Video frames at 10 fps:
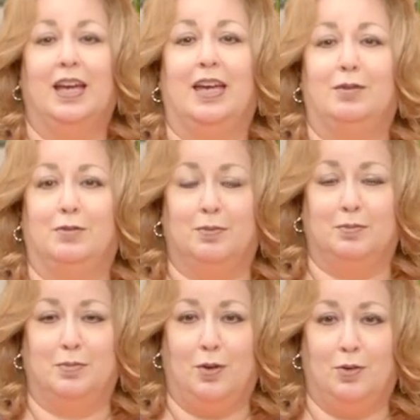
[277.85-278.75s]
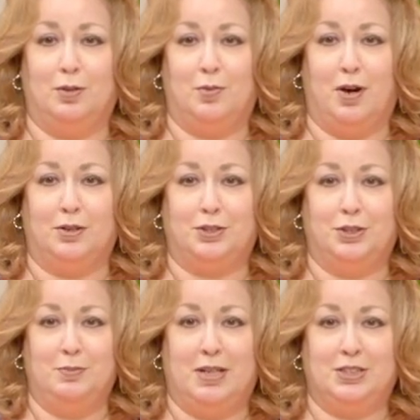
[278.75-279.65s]
It will hold the water
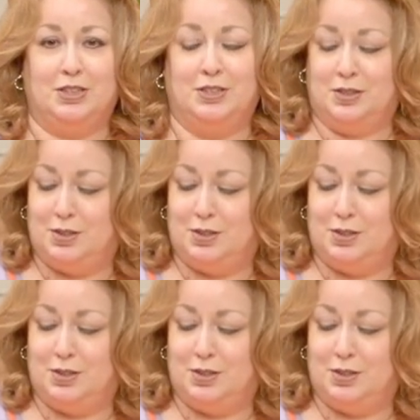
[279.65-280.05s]
too much